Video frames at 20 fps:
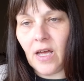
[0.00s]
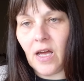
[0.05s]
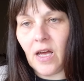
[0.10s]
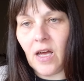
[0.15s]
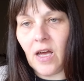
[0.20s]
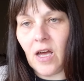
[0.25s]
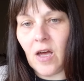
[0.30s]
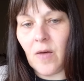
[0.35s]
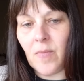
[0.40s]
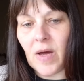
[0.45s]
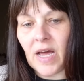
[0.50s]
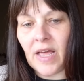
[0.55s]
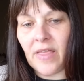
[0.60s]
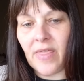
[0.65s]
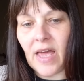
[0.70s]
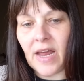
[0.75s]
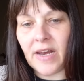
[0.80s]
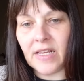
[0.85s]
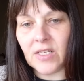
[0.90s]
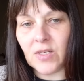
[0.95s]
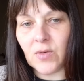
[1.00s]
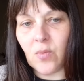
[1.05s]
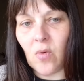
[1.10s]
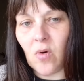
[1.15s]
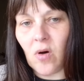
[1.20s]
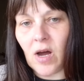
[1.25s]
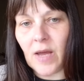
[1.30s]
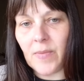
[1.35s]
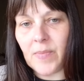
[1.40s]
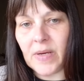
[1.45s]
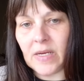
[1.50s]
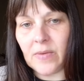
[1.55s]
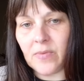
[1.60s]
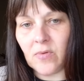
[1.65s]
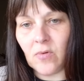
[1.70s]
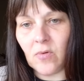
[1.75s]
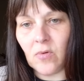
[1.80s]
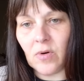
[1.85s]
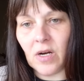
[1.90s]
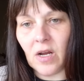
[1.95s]
And that is why
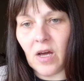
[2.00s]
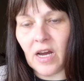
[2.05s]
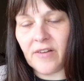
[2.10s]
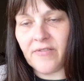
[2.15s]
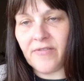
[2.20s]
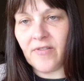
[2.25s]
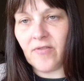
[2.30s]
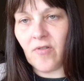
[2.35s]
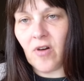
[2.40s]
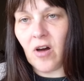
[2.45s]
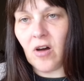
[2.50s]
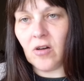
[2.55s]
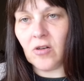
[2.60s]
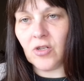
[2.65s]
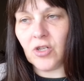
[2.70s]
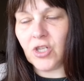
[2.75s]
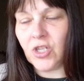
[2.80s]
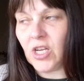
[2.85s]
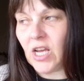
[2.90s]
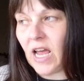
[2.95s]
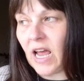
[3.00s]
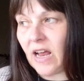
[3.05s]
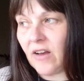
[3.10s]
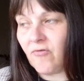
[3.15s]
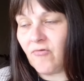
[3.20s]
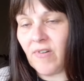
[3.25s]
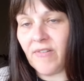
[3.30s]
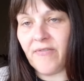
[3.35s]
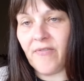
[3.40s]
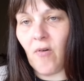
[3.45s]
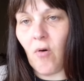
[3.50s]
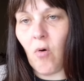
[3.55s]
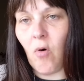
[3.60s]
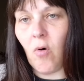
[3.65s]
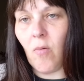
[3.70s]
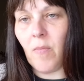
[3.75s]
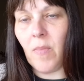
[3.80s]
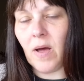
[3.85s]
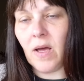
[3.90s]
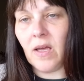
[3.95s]
people like Farage and
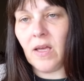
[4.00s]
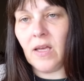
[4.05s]
Reform